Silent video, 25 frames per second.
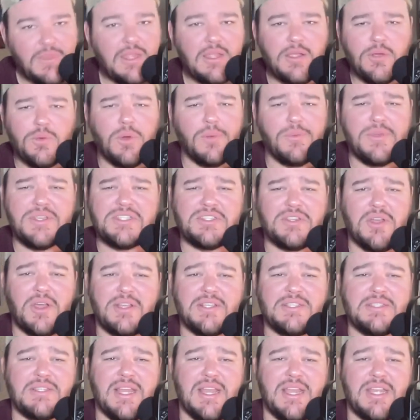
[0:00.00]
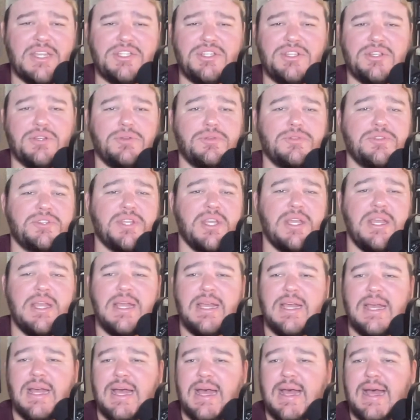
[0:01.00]
what we saw as the issues.
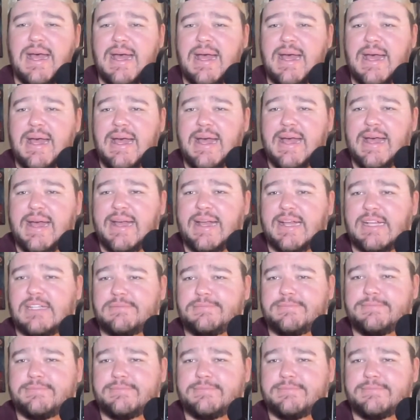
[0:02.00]
When